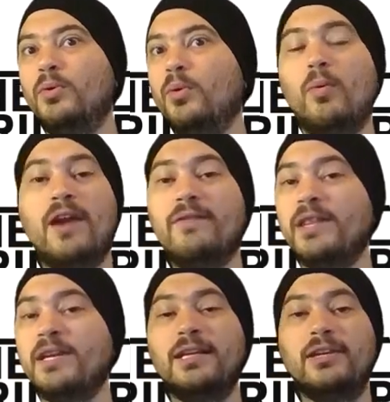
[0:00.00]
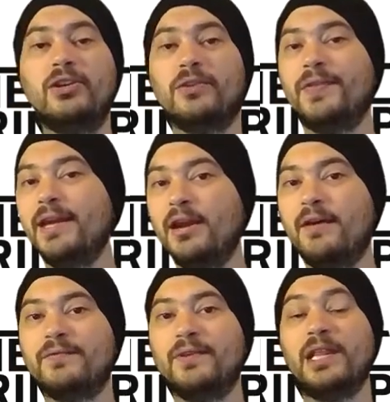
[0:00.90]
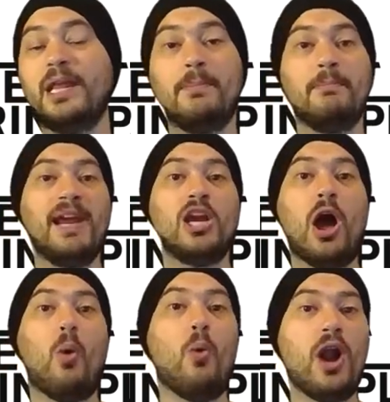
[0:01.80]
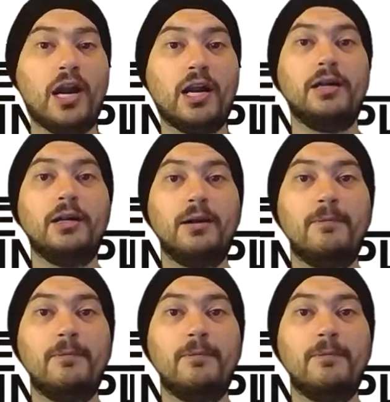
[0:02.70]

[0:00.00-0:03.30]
Whatever this is you're thinking of that may not work